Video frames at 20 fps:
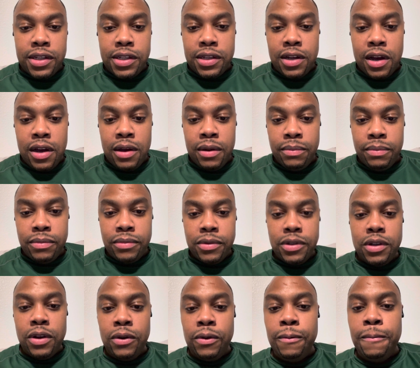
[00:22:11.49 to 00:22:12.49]
time.
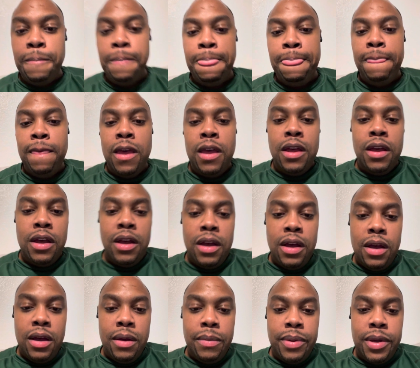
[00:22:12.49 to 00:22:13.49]
So
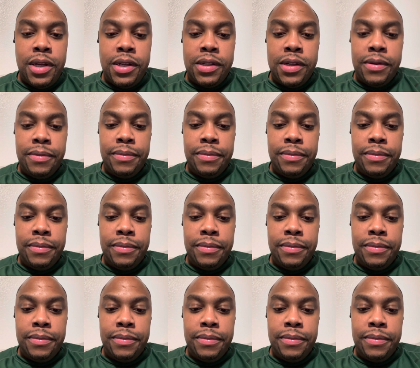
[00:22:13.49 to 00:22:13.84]
peace.